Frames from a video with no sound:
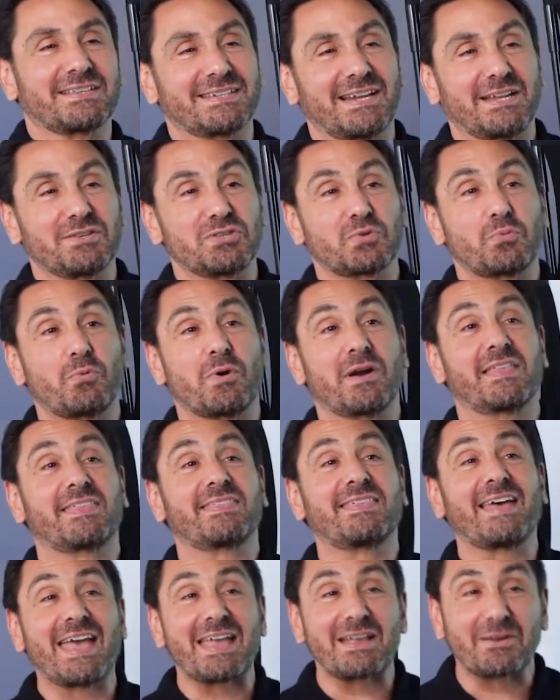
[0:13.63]
And I just want to
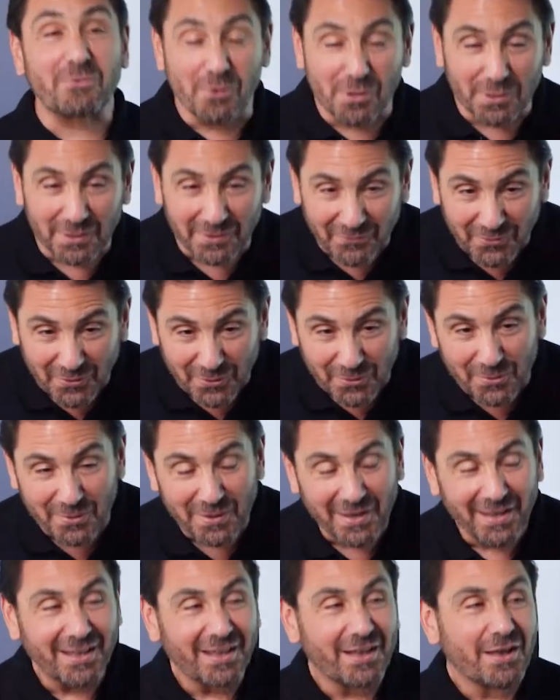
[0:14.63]
thank all of
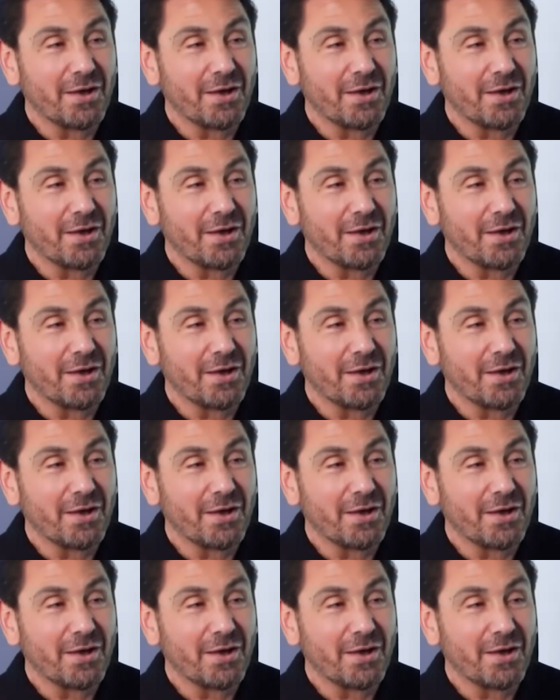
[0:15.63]
you